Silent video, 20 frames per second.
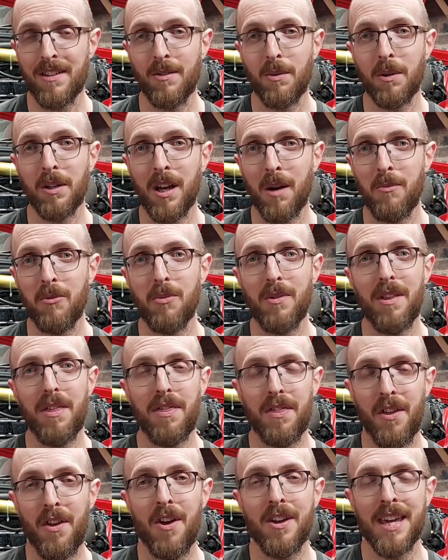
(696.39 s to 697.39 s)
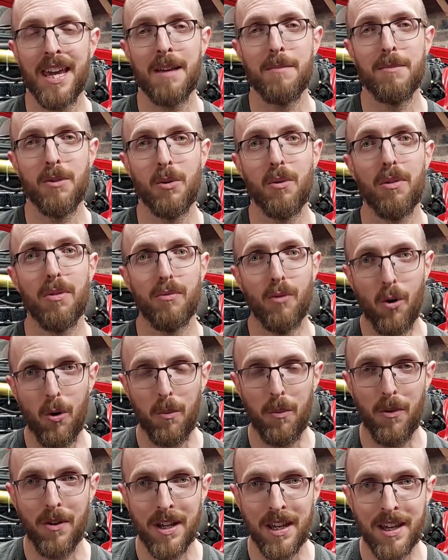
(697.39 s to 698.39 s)
So it comes with a 38mm throttle
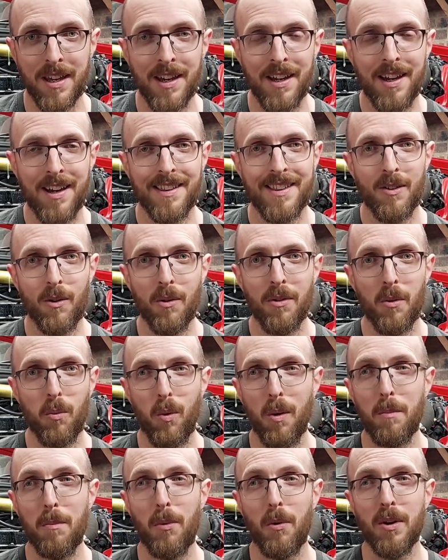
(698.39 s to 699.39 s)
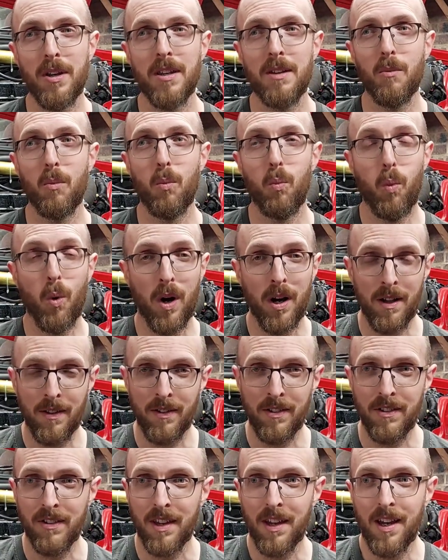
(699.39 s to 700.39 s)
body. Now on the
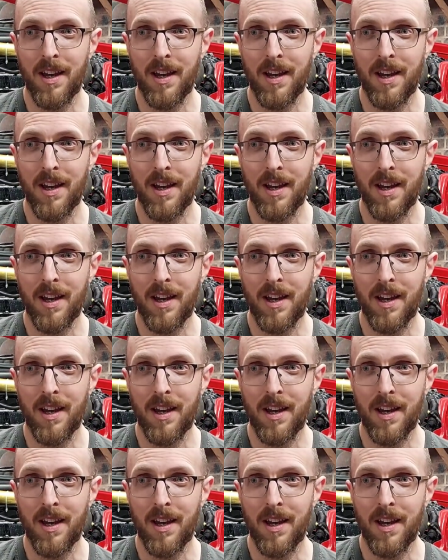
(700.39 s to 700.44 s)
1.1s,